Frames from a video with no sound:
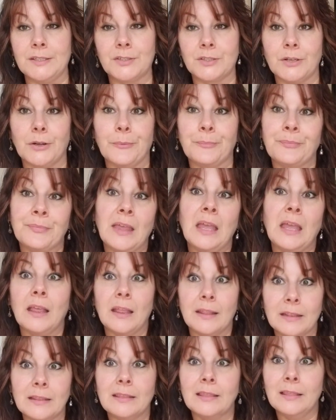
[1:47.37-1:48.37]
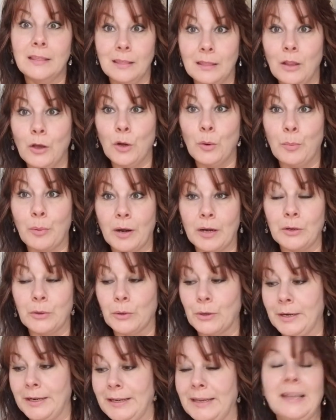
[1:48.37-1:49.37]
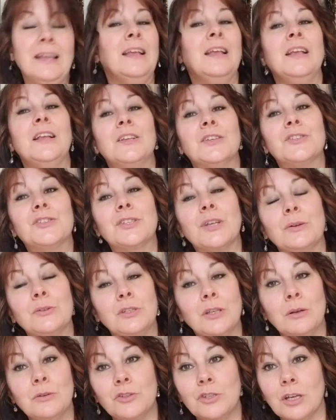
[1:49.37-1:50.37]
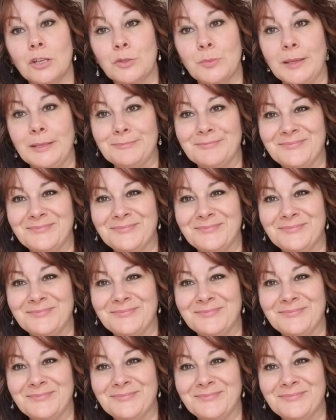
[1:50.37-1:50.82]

So low priority. So don't judge me.